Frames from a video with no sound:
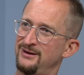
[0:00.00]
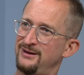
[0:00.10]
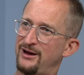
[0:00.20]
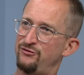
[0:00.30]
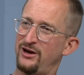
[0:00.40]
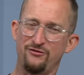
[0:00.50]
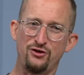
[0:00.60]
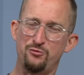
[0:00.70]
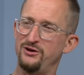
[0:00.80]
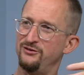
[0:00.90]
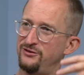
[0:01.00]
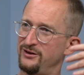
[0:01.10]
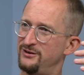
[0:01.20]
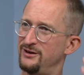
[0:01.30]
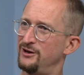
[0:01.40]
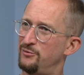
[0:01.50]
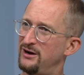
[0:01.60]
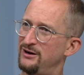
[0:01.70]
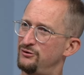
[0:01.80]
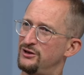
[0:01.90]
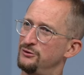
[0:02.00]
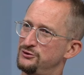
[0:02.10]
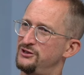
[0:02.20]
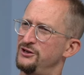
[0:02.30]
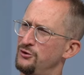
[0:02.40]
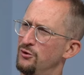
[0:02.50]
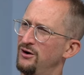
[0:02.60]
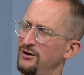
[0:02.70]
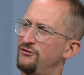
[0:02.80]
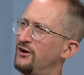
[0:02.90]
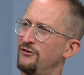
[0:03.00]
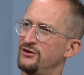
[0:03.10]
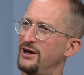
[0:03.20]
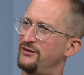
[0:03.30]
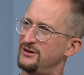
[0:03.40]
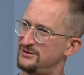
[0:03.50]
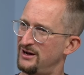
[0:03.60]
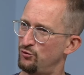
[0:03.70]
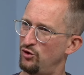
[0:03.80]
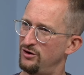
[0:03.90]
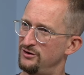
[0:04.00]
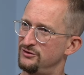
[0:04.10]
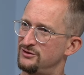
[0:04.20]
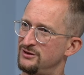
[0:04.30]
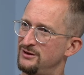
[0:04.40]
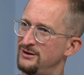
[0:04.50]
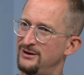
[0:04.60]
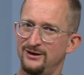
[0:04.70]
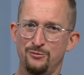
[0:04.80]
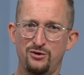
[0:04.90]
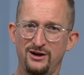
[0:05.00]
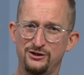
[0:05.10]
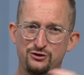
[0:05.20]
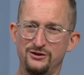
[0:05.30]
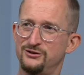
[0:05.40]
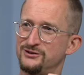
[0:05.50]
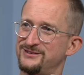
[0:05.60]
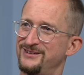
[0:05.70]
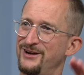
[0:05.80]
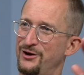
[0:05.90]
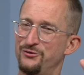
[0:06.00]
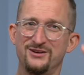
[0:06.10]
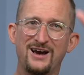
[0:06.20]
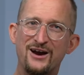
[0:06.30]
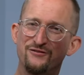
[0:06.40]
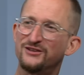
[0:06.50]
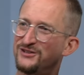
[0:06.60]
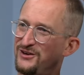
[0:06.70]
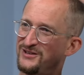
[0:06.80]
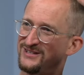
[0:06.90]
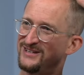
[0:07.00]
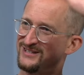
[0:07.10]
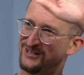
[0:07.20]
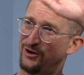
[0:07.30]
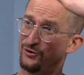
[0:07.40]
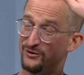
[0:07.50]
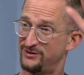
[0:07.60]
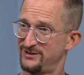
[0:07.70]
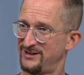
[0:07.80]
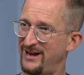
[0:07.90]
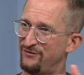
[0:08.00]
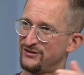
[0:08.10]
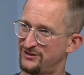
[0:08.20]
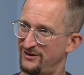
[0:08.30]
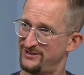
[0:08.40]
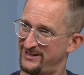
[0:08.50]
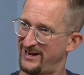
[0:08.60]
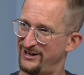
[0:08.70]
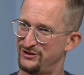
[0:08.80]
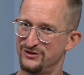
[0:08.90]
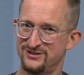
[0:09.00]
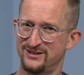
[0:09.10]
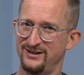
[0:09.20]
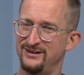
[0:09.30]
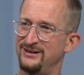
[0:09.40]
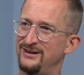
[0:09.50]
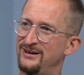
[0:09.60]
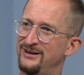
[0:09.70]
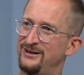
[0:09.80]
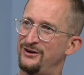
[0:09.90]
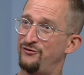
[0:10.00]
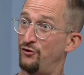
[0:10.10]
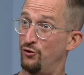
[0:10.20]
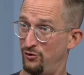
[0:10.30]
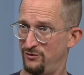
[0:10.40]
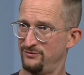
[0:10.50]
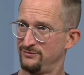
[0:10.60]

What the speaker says: have you been thinking about how guilty you are?" I forget the exact words. But literally just, advertising slogans. It's an advertising agency for,